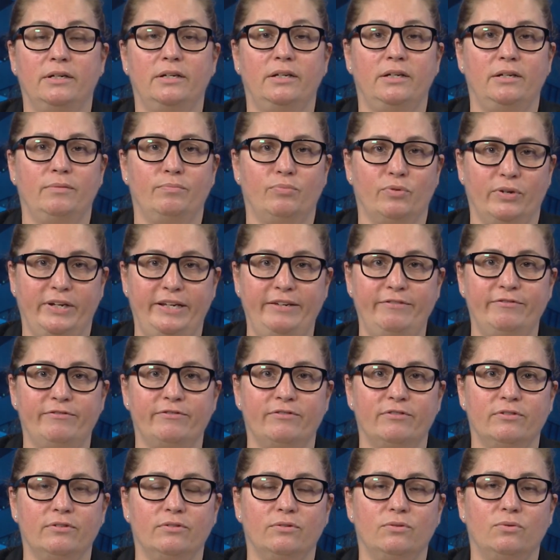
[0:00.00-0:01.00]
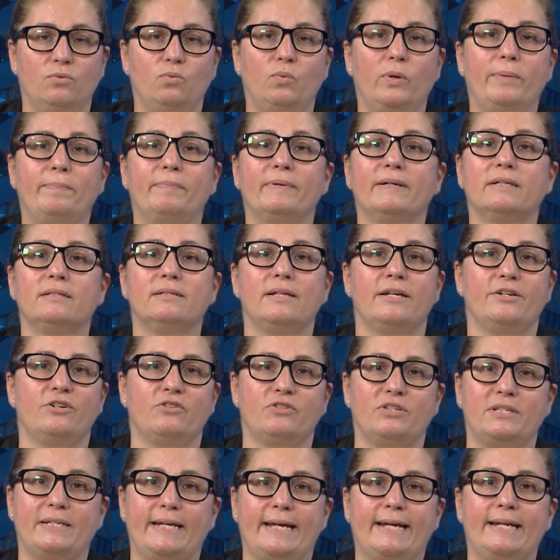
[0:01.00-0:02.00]
In brief, we build
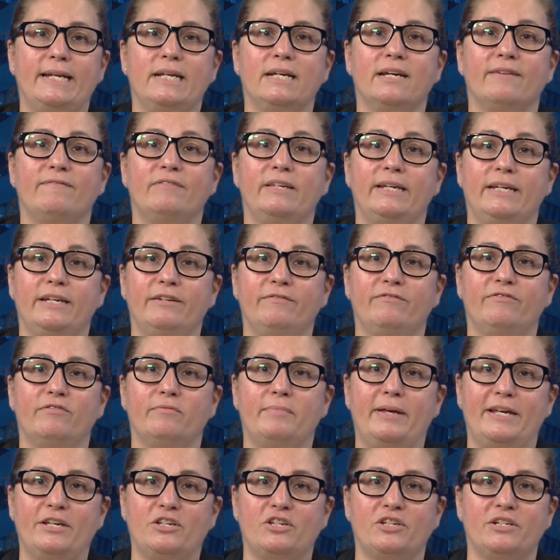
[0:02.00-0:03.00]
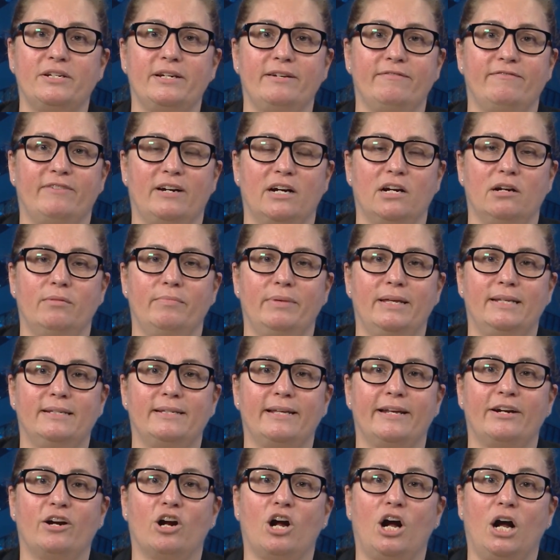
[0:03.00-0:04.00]
understanding of the information environment
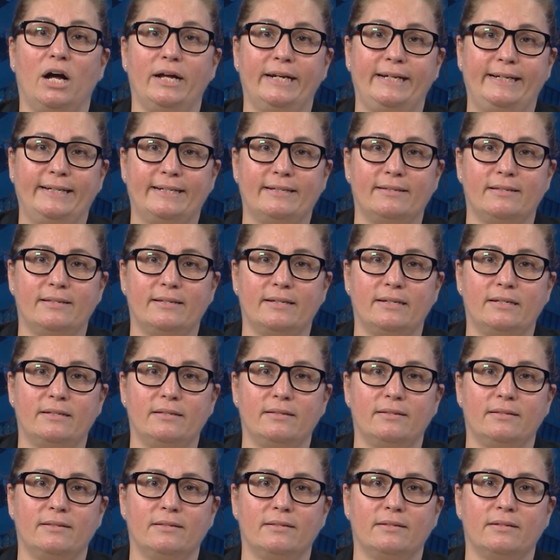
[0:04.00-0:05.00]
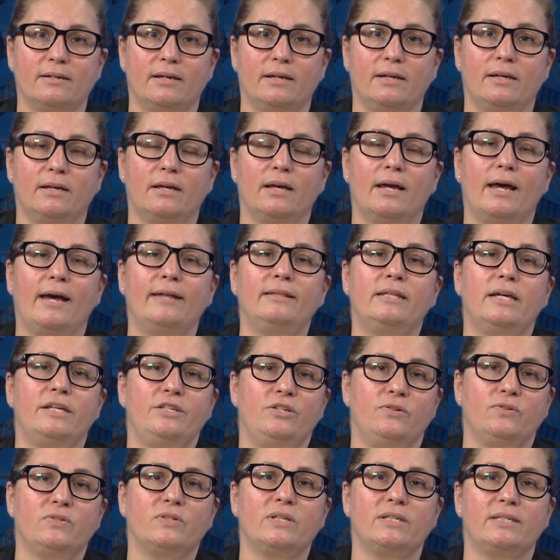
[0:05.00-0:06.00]
and our audiences, and then
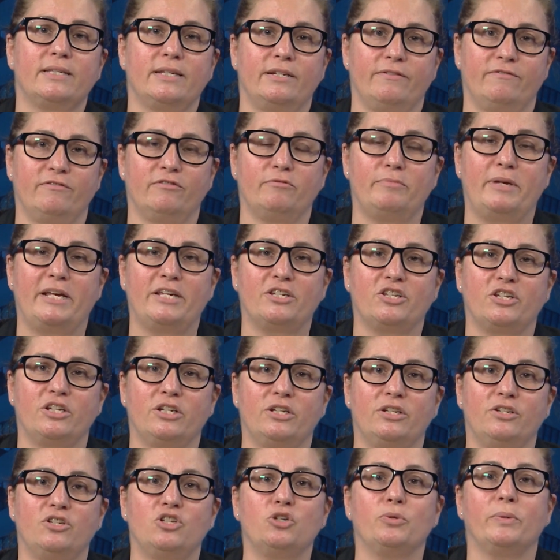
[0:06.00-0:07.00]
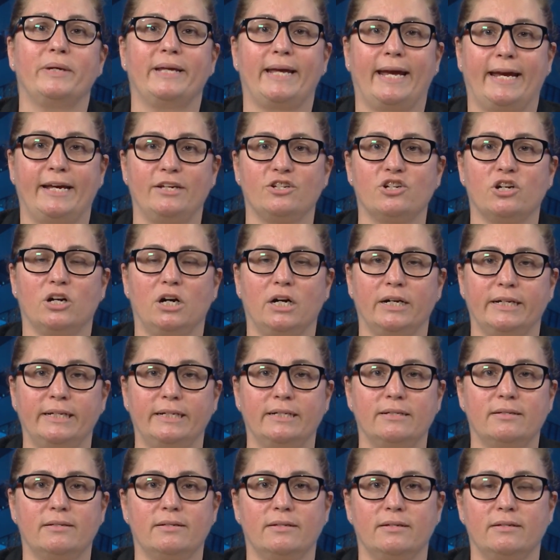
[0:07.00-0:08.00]
use this information to engage our
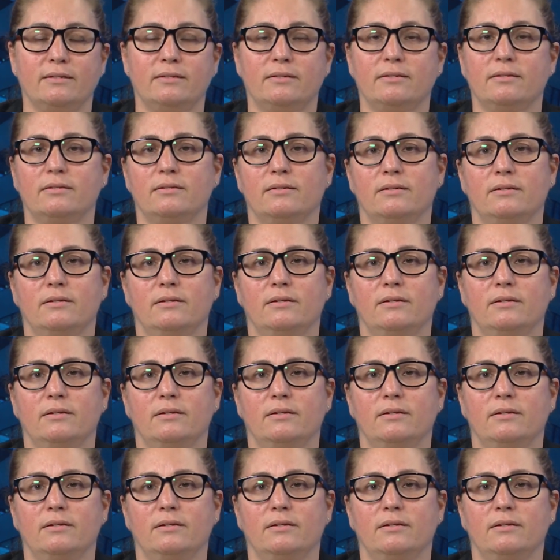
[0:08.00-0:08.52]
audiences.